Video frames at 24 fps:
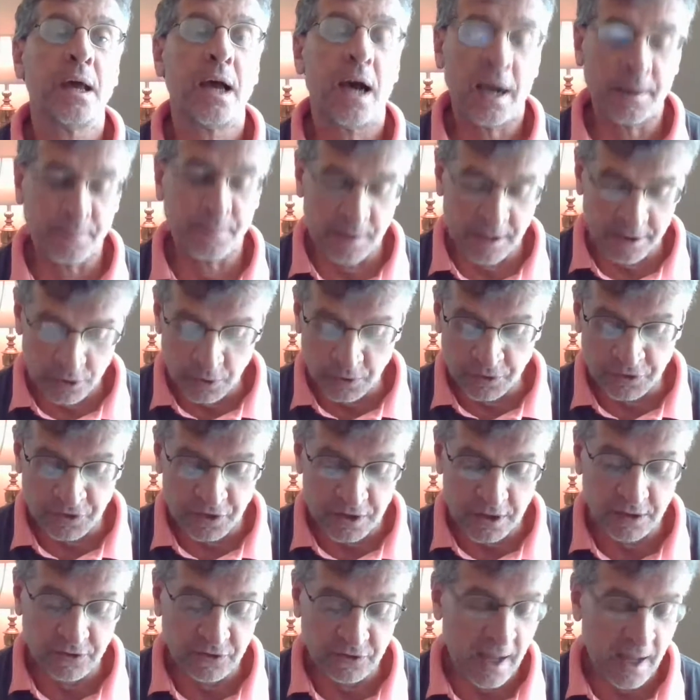I'm not using
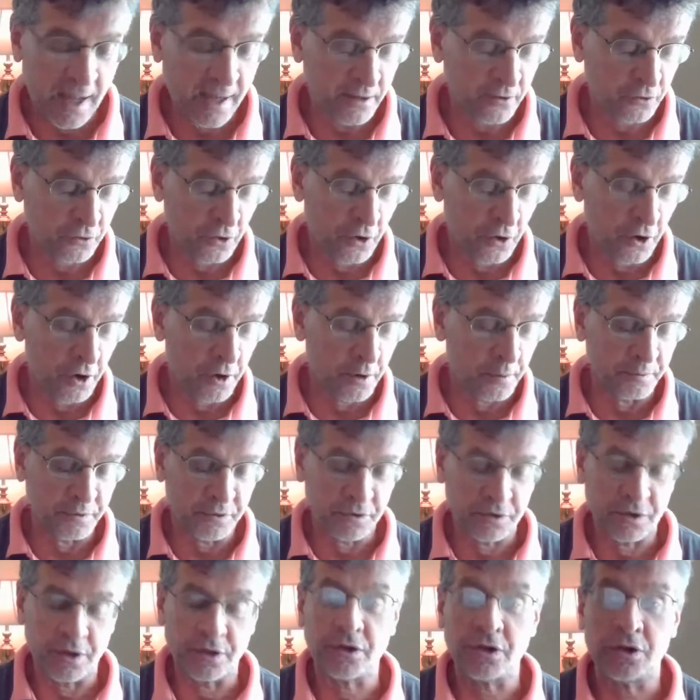the exact
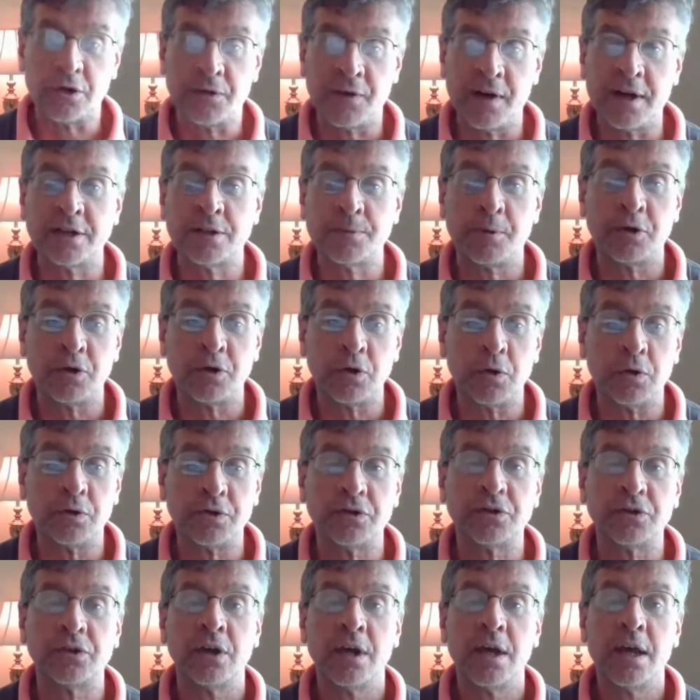terms that the Urantia book
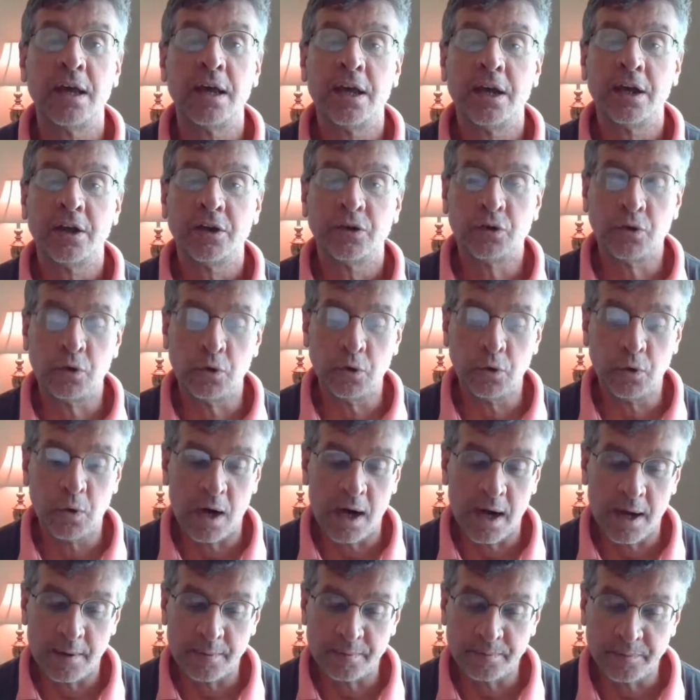uses
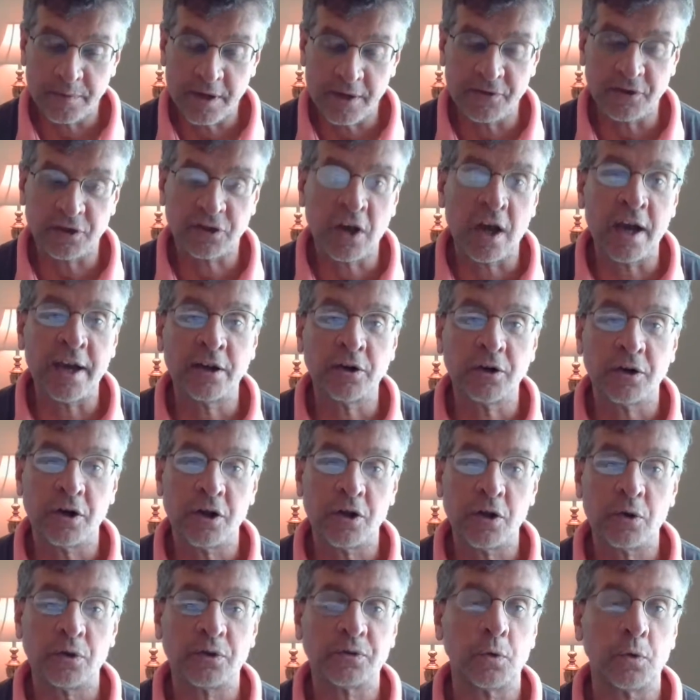to give a title to
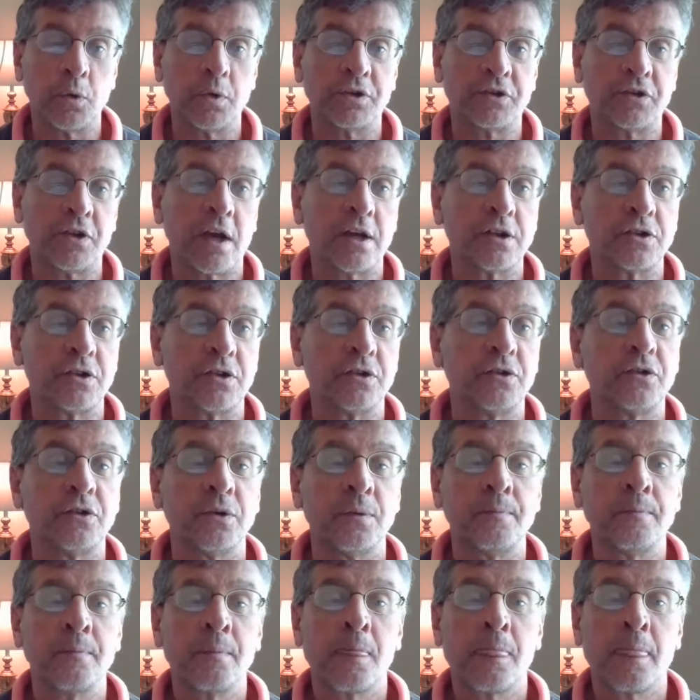those 4 sections,
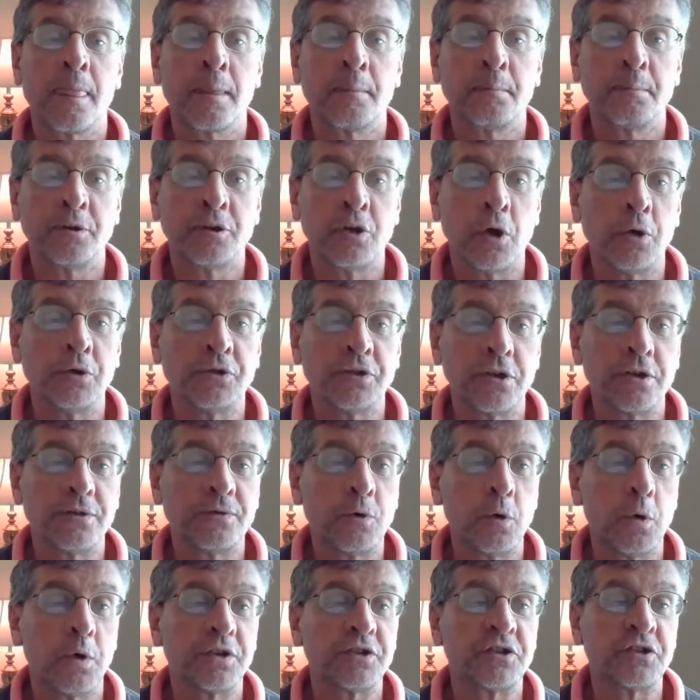but those are the
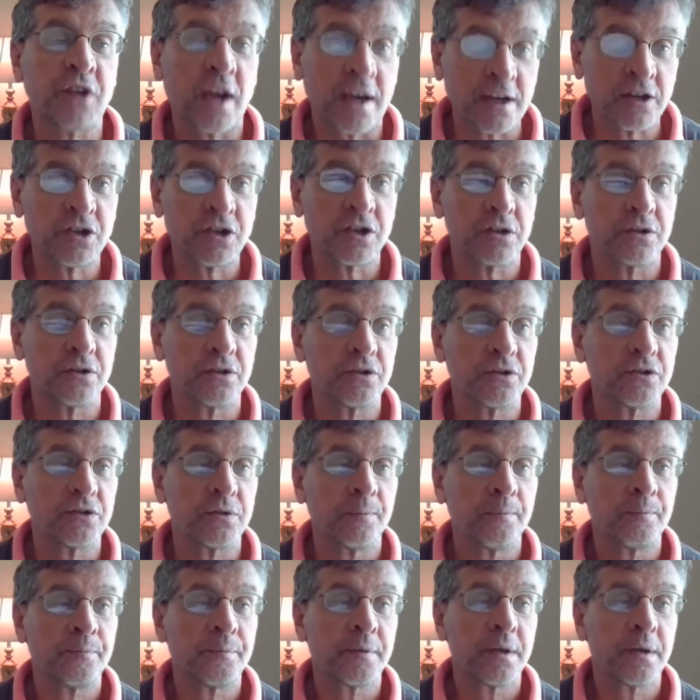4 sections.